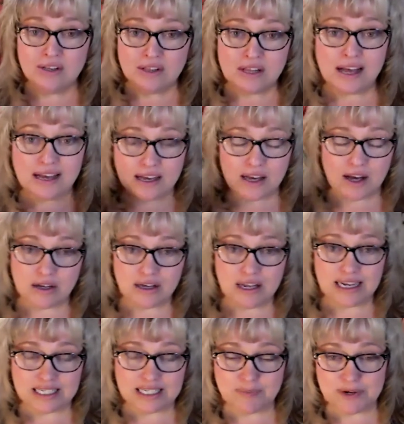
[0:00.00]
like a, an
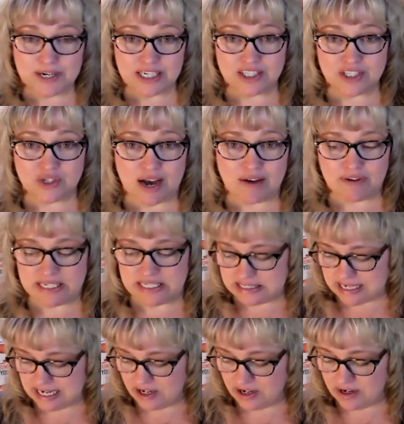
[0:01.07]
experienced graphic
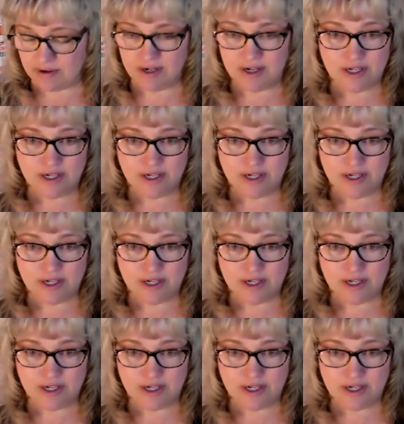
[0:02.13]
designer.